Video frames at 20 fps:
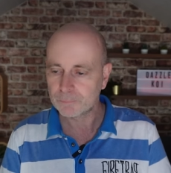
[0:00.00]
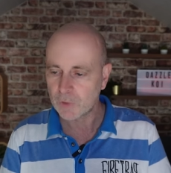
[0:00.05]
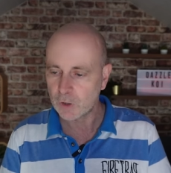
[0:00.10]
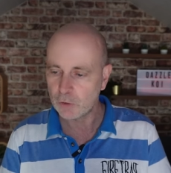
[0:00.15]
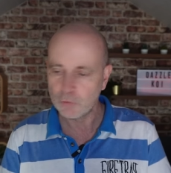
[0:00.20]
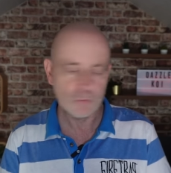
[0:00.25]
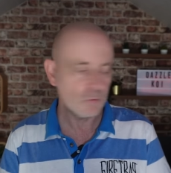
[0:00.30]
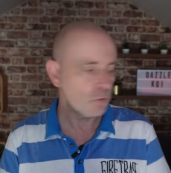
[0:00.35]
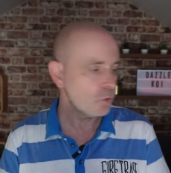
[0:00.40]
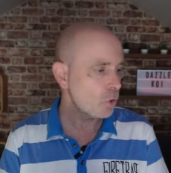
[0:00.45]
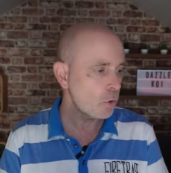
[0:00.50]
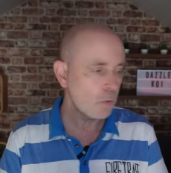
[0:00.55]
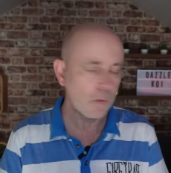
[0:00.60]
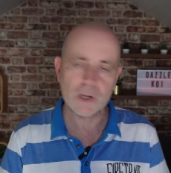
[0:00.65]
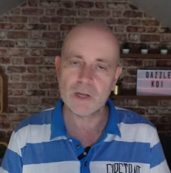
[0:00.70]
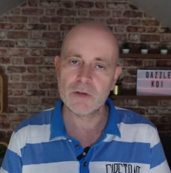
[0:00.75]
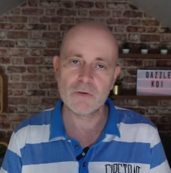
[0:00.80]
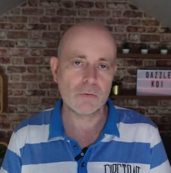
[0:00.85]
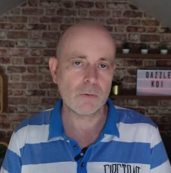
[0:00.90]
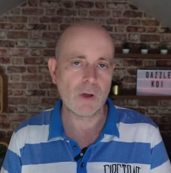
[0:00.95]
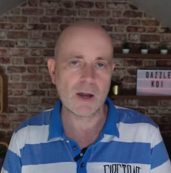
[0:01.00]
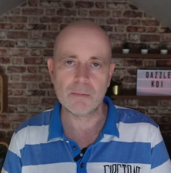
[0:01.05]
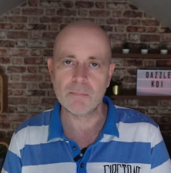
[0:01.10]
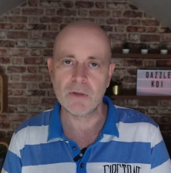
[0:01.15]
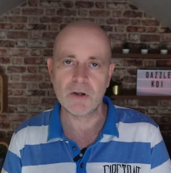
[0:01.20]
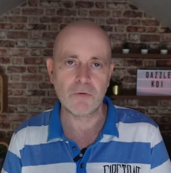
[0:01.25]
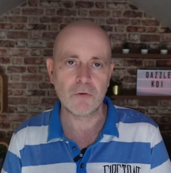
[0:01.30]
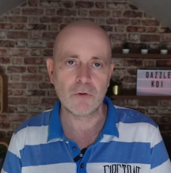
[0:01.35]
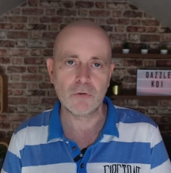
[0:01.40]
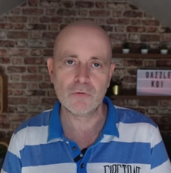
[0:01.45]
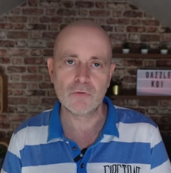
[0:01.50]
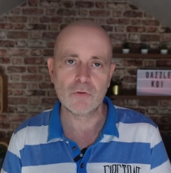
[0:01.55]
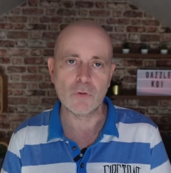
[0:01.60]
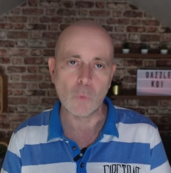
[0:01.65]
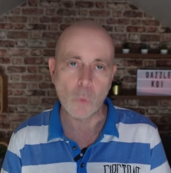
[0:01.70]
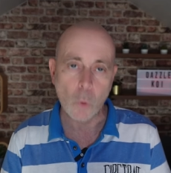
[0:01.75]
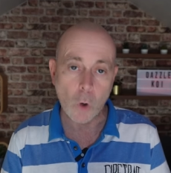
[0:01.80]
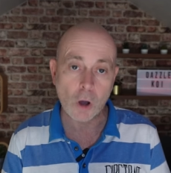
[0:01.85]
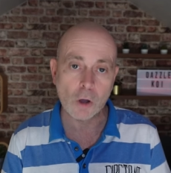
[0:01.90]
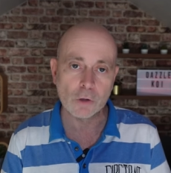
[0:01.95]
There's no need to add minerals
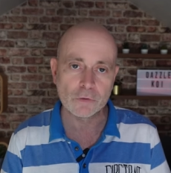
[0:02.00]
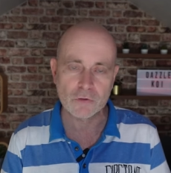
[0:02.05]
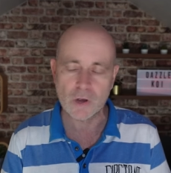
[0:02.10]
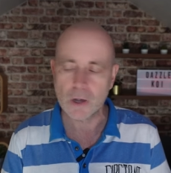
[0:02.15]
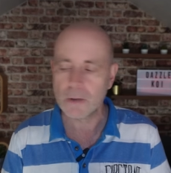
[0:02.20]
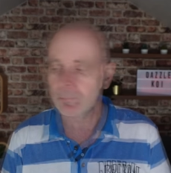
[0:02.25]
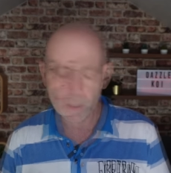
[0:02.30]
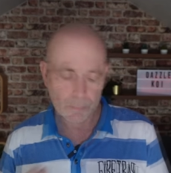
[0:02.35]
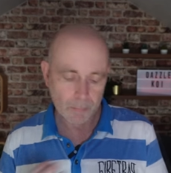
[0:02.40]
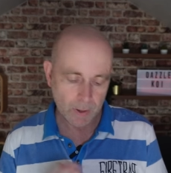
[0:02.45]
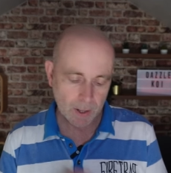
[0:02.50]
to water.